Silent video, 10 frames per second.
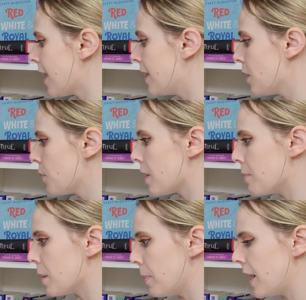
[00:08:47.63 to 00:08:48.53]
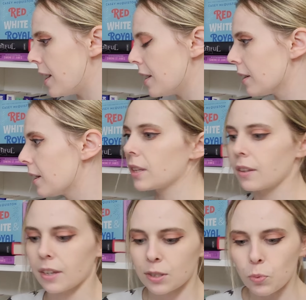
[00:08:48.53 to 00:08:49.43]
know what I'm gonna pick.
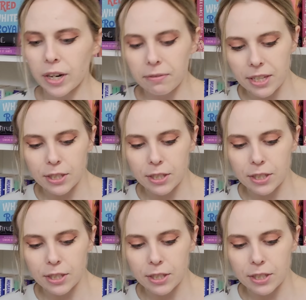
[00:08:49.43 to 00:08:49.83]
It's one of these